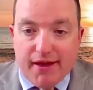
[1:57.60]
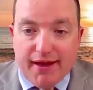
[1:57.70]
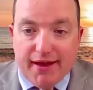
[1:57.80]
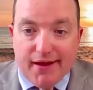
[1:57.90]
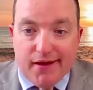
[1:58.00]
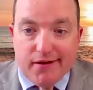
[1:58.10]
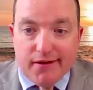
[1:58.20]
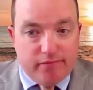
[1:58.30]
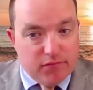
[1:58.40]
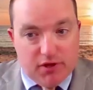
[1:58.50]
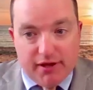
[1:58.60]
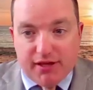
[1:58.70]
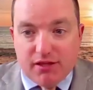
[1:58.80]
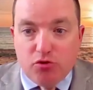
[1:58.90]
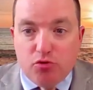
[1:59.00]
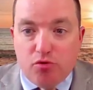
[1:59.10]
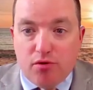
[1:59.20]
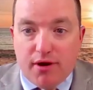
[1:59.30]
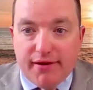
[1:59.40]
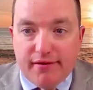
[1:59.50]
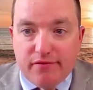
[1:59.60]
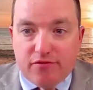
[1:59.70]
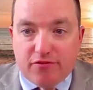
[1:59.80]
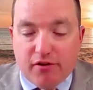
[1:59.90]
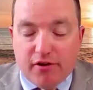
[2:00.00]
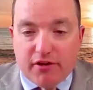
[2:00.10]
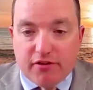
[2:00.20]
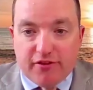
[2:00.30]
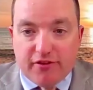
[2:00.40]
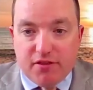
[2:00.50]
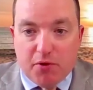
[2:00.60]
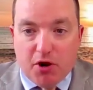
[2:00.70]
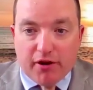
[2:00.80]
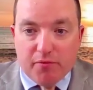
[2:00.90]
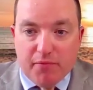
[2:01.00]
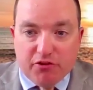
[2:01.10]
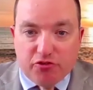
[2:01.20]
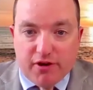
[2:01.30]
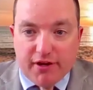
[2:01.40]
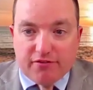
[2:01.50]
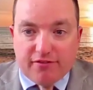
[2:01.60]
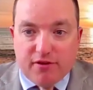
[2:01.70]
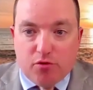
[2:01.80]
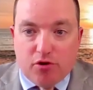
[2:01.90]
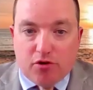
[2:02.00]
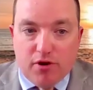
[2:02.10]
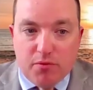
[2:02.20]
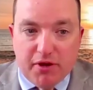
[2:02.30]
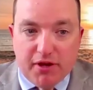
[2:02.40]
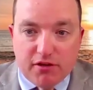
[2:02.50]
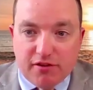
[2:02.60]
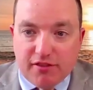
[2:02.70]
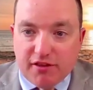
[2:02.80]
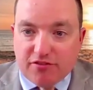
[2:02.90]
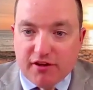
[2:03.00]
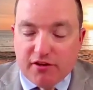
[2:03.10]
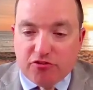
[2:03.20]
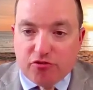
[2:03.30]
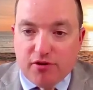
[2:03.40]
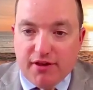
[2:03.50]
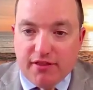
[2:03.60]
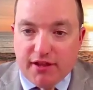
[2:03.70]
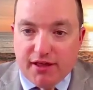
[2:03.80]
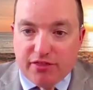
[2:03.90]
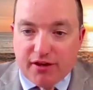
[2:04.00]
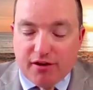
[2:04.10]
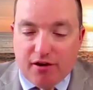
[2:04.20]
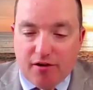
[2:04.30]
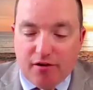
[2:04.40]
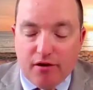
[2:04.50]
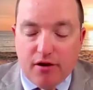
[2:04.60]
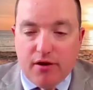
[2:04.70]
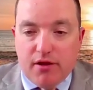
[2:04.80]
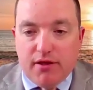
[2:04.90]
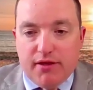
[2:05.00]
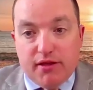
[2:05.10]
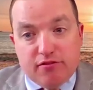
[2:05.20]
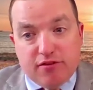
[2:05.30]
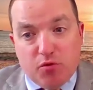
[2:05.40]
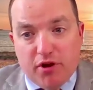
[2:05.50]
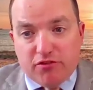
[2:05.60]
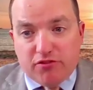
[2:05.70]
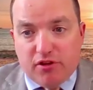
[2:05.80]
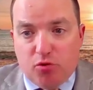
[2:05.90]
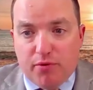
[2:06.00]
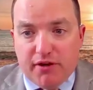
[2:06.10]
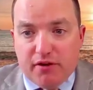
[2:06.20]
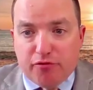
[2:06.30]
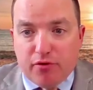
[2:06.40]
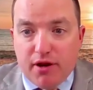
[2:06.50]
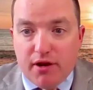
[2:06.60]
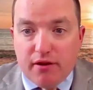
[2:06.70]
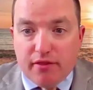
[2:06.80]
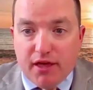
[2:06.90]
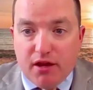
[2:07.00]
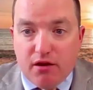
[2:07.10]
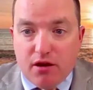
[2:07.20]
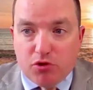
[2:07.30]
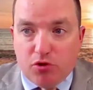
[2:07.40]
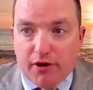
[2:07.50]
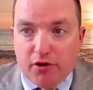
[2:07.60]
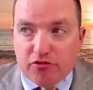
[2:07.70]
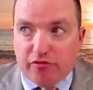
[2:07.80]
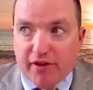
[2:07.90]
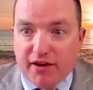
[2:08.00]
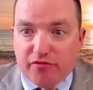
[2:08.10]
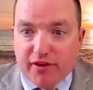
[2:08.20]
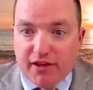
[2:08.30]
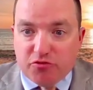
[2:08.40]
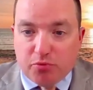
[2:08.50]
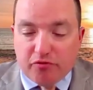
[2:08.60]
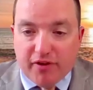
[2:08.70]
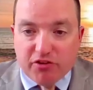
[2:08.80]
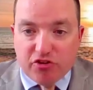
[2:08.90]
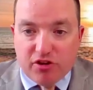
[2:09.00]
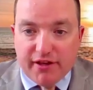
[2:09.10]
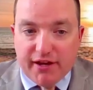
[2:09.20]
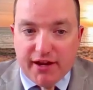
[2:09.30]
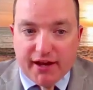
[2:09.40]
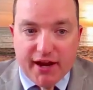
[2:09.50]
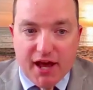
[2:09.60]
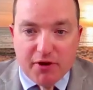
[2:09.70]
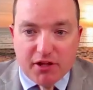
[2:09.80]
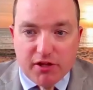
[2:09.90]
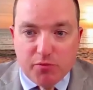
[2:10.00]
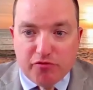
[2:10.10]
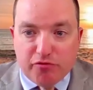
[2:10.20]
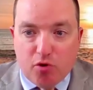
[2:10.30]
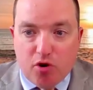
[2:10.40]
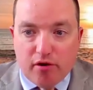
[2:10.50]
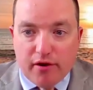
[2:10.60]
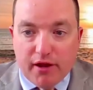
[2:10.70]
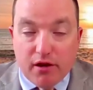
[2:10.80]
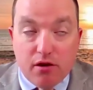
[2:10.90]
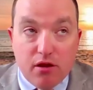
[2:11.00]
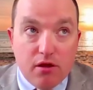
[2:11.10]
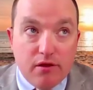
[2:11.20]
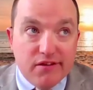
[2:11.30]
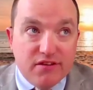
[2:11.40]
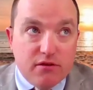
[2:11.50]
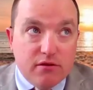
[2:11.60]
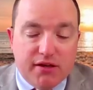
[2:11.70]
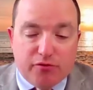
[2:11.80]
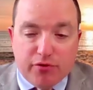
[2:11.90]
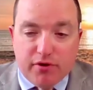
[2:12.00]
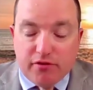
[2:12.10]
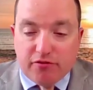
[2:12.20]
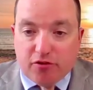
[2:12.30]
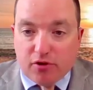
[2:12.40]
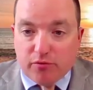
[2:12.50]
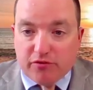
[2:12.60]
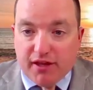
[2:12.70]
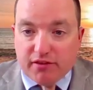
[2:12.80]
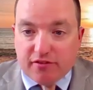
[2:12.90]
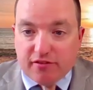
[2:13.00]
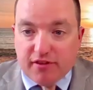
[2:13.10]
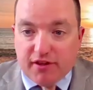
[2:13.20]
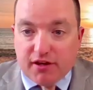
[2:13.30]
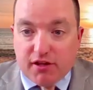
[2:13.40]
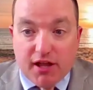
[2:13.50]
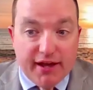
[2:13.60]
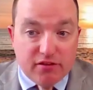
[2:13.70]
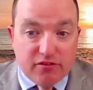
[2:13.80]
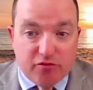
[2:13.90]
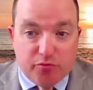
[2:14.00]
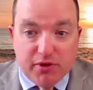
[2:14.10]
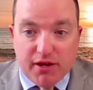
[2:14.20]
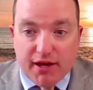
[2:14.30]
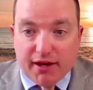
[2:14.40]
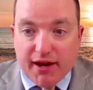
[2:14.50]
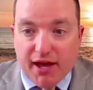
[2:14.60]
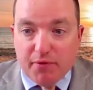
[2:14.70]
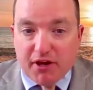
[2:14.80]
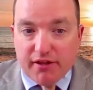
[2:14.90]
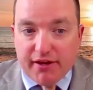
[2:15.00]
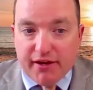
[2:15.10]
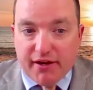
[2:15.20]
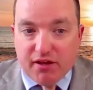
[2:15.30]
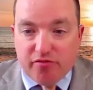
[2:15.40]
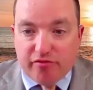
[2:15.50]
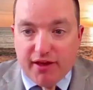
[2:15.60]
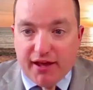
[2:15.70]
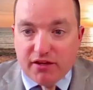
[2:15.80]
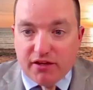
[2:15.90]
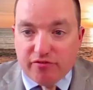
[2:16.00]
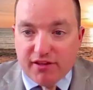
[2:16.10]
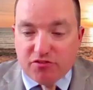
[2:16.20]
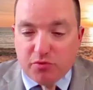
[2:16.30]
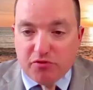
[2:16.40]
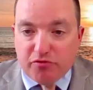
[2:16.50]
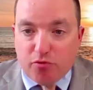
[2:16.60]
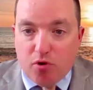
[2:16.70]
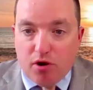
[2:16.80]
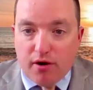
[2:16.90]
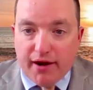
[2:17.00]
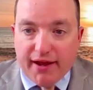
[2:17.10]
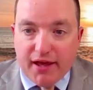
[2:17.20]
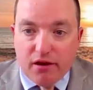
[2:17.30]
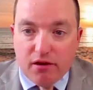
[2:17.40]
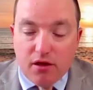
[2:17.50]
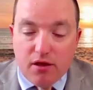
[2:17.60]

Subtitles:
And like you, I had started to see the market metrics that were creeping into this industry that I think are in some ways a bit different than lawyers have had to face professionally and economically before, and different circumstances than clients have been economically and have had to face before. And